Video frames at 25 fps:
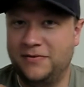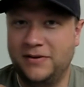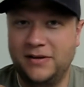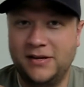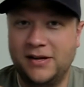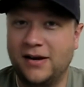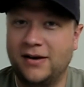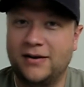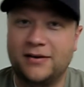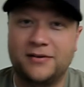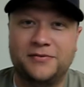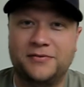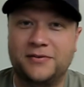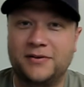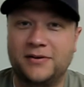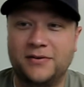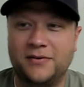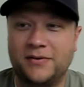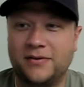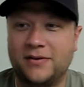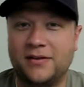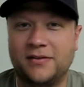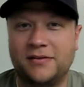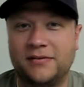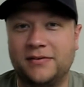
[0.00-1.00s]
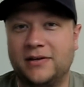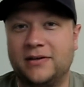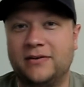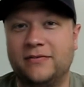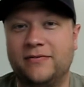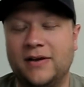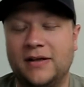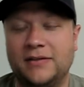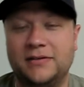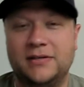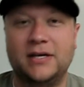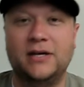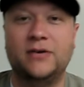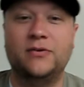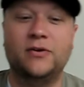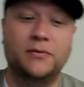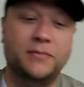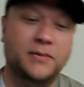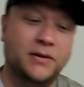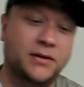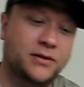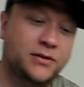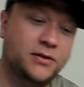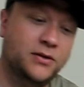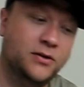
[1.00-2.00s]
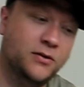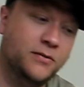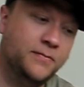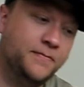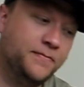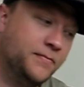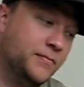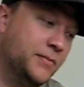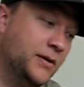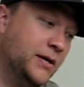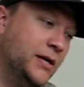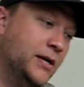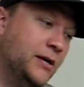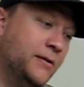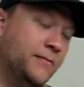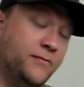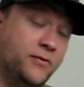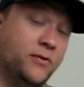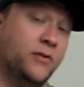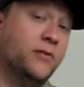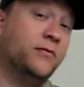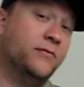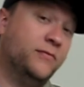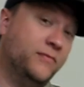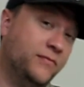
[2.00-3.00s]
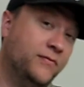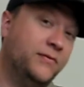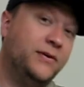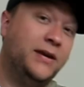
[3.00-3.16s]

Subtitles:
videographer with all this fancy equipment too, but well,